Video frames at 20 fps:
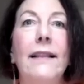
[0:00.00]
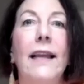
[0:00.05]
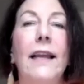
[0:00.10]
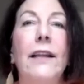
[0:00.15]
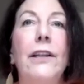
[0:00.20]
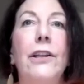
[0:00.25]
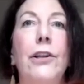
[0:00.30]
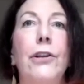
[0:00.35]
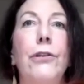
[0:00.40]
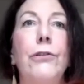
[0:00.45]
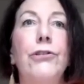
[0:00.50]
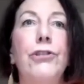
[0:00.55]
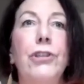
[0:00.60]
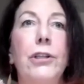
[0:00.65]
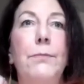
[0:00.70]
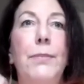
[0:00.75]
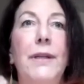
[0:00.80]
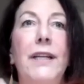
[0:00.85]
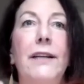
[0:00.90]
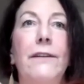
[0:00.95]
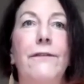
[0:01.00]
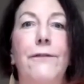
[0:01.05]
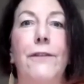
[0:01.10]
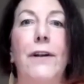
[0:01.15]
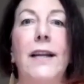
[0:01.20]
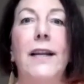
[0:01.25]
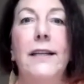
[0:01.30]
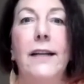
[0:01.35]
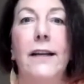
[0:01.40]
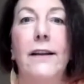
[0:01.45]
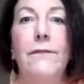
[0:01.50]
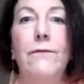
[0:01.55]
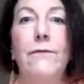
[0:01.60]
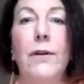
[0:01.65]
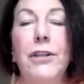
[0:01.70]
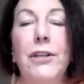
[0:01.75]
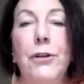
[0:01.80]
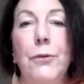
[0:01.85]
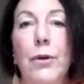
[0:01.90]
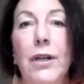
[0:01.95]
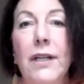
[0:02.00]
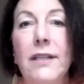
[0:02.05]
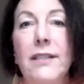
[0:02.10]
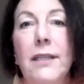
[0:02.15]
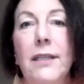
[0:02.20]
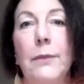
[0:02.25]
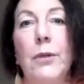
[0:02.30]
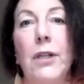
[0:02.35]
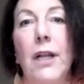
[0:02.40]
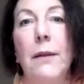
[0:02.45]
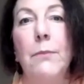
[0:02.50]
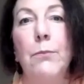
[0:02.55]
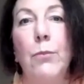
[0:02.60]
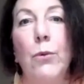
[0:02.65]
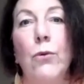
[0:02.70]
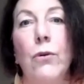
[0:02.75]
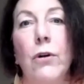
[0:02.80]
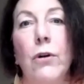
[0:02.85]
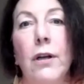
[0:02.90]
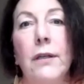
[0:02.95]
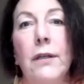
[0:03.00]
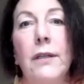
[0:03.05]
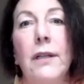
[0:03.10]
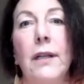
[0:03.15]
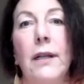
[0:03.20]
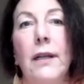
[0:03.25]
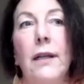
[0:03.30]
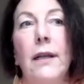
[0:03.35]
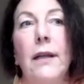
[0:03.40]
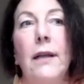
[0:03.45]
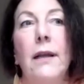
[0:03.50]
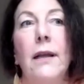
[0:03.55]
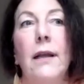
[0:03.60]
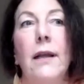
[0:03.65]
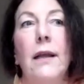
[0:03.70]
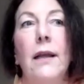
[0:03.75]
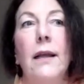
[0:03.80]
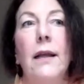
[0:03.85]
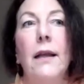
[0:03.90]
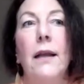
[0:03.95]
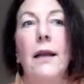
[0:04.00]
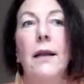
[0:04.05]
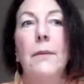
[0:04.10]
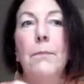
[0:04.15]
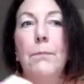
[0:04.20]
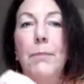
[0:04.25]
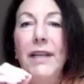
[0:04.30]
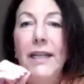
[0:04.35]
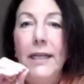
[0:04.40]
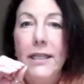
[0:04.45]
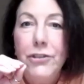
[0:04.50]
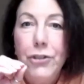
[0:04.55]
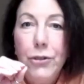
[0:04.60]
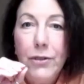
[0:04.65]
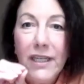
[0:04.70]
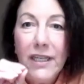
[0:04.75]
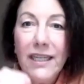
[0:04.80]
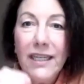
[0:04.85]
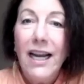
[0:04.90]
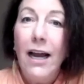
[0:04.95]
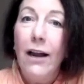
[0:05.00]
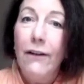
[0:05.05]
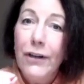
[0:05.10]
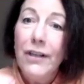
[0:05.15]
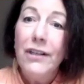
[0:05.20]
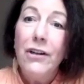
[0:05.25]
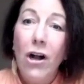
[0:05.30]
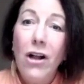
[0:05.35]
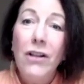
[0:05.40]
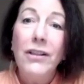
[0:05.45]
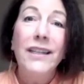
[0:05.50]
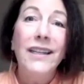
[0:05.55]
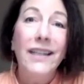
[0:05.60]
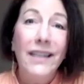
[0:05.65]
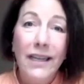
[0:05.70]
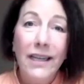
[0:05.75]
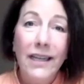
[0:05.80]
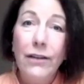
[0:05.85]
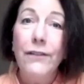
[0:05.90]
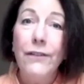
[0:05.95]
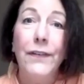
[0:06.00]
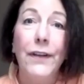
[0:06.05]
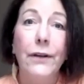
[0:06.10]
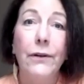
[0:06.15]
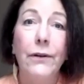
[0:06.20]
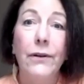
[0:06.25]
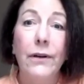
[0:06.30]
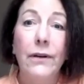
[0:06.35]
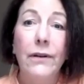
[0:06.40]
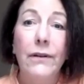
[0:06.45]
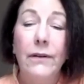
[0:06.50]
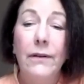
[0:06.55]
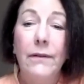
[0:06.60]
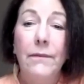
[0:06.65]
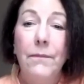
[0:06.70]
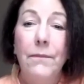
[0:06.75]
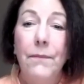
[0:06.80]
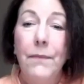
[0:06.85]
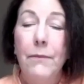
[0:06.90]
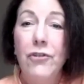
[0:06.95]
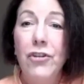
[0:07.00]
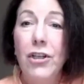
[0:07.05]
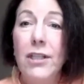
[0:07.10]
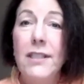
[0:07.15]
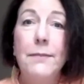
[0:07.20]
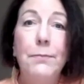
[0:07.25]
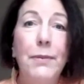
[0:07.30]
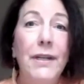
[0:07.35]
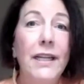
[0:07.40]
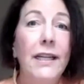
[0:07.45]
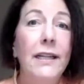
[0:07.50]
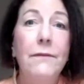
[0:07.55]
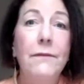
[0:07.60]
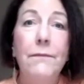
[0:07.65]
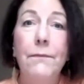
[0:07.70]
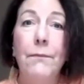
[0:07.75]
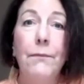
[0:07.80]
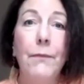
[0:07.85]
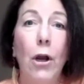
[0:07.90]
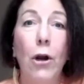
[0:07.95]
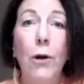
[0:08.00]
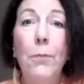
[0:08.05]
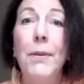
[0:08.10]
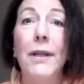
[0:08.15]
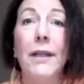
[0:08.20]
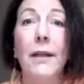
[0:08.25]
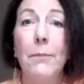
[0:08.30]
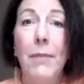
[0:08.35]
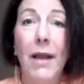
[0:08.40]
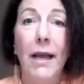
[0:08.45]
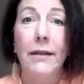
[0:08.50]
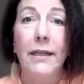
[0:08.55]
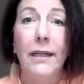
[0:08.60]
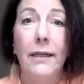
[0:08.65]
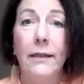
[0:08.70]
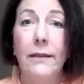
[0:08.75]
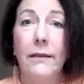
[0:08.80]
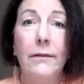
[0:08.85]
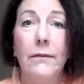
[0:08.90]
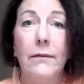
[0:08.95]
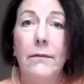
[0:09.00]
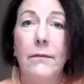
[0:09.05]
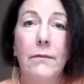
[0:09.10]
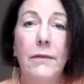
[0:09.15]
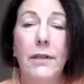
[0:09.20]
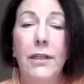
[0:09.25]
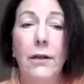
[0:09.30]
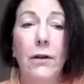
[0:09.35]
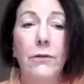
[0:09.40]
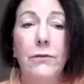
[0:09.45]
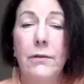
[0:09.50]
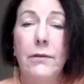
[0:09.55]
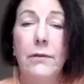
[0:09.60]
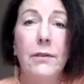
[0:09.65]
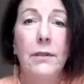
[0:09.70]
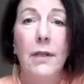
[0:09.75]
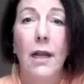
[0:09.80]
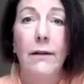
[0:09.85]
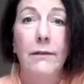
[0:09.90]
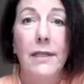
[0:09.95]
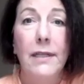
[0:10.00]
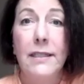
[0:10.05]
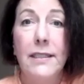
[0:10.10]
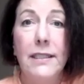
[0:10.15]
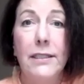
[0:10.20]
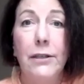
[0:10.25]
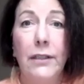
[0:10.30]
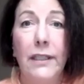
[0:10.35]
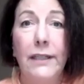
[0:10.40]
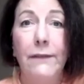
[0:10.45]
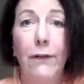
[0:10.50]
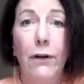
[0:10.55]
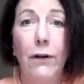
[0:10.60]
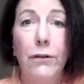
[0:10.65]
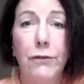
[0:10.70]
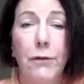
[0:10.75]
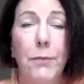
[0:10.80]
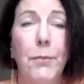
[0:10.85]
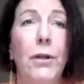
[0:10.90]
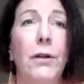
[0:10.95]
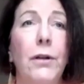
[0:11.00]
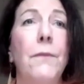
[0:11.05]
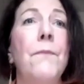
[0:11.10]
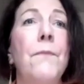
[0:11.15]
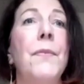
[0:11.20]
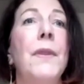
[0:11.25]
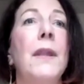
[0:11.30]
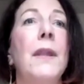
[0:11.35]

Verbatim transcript: that you should be afraid of when you bring someone on board because you can cover it all in an interview. Just be open about it, you know, not necessarily vulnerable.